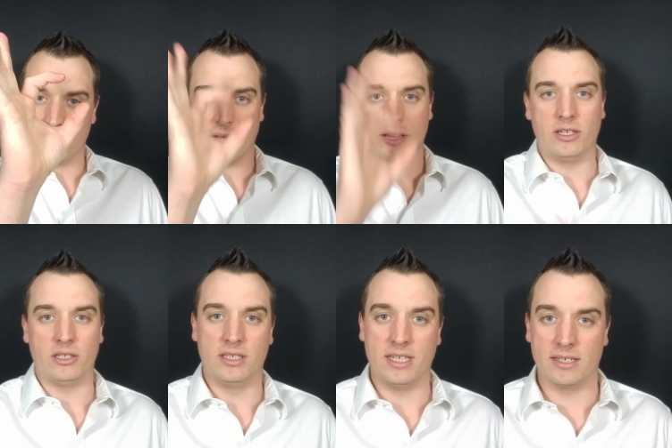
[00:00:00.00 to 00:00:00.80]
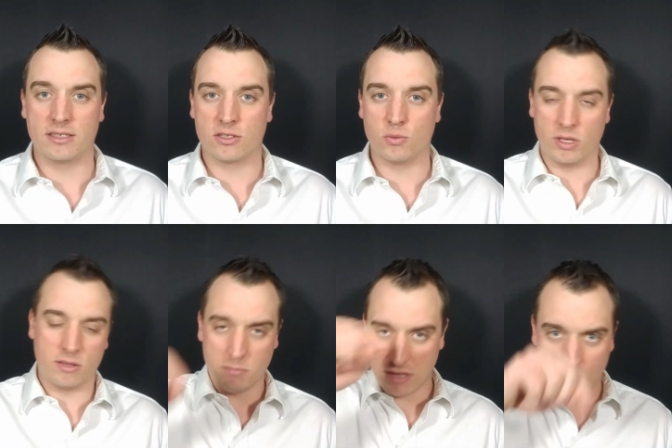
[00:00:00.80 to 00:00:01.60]
look like little discs
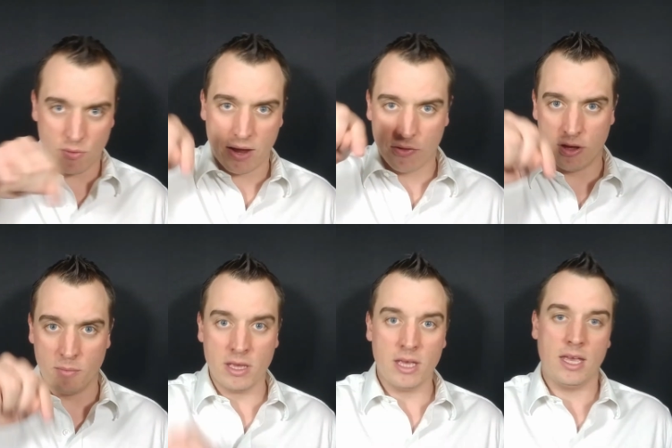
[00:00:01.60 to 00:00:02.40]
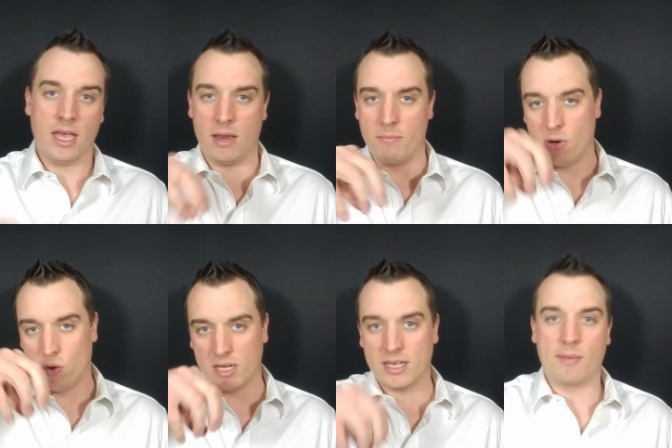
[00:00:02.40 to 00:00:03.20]
with meat around them and
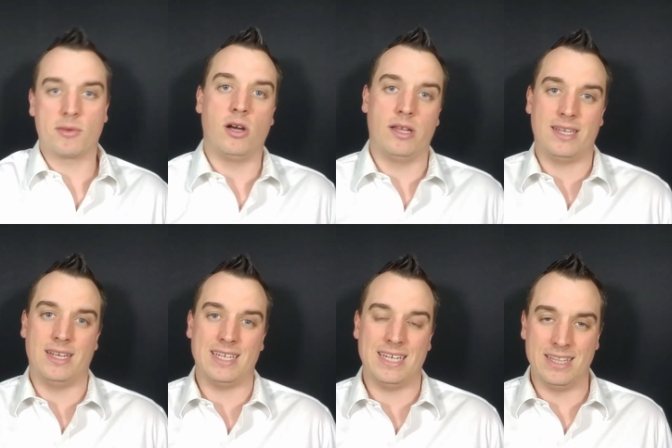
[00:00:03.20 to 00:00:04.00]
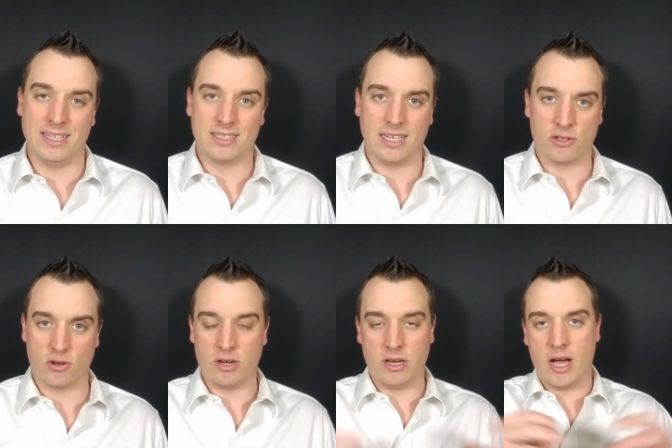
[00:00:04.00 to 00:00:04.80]
bony type content in the
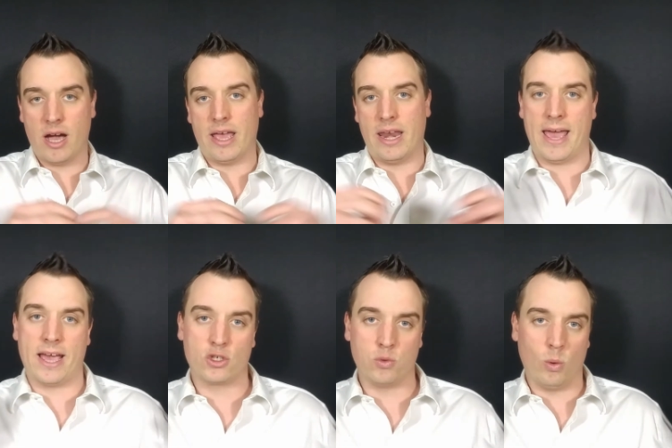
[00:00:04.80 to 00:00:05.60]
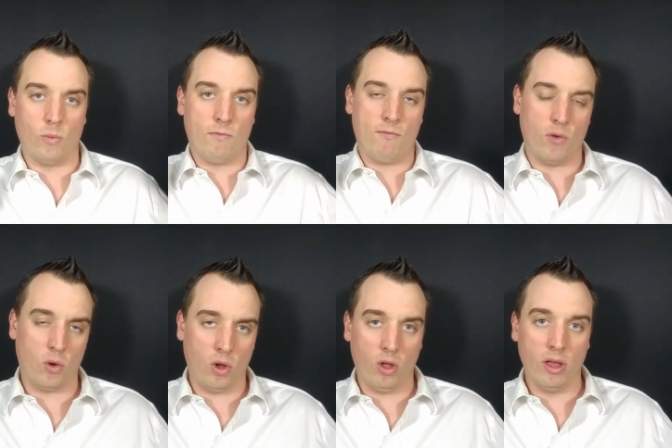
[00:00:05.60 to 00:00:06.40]
center, not an actual
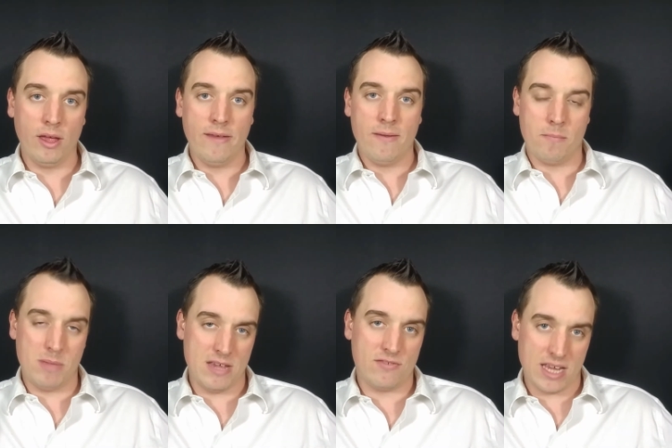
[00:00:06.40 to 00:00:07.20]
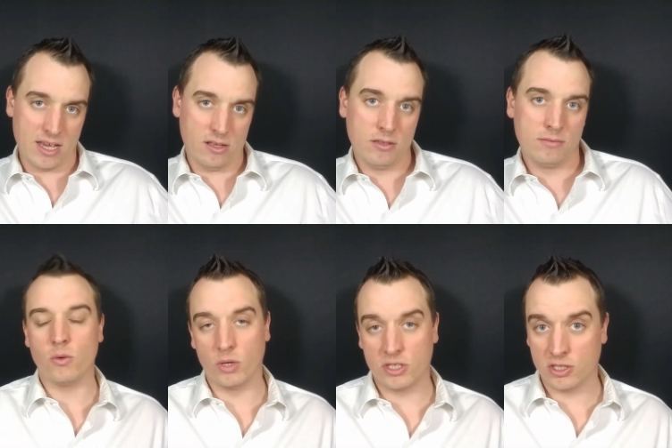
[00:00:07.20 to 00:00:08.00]
full beef tail,
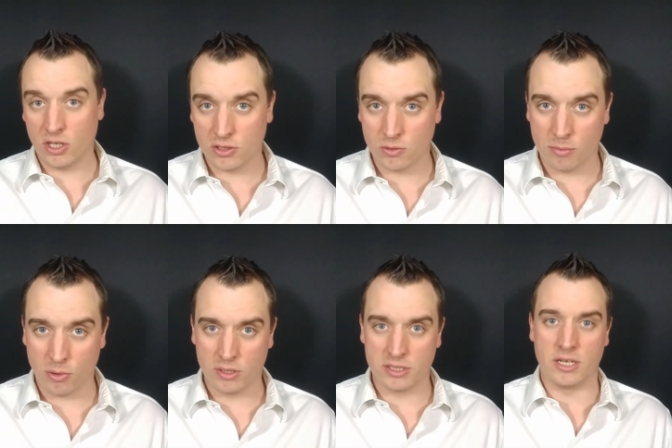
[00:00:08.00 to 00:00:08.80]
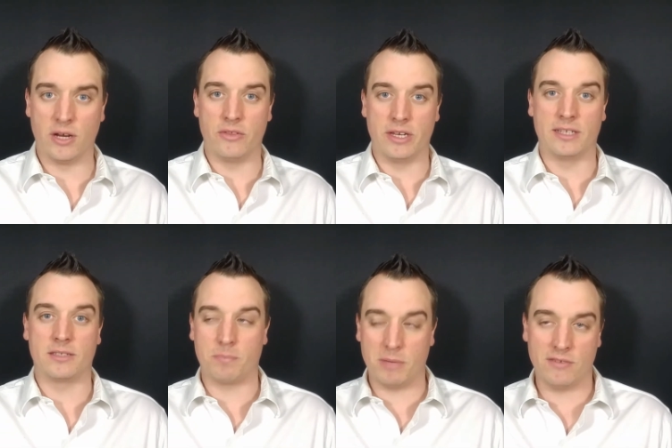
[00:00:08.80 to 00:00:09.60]
which is also important to note that
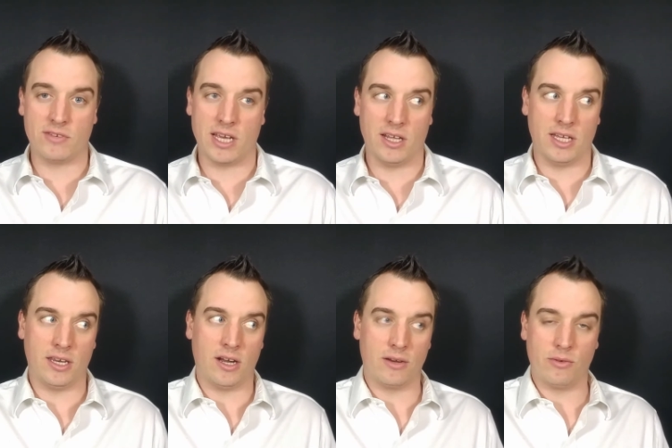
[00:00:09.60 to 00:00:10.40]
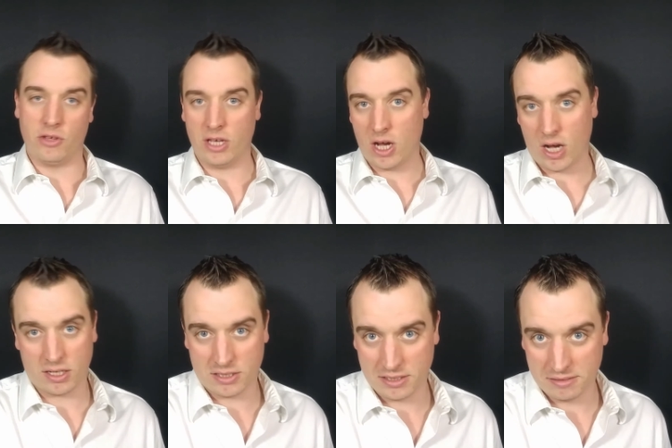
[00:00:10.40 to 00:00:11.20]
it's beef tail and not really
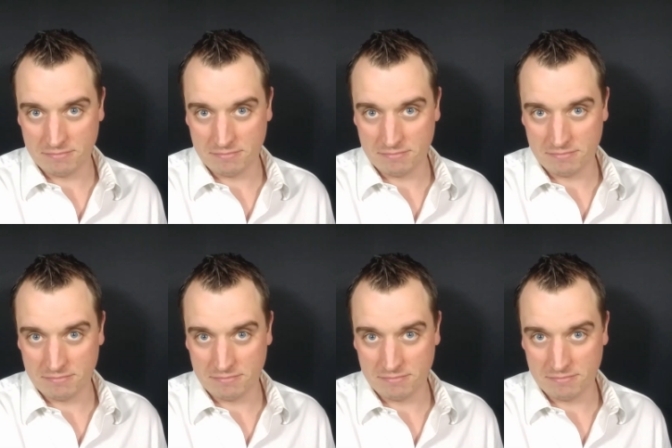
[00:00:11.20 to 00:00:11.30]
oxes.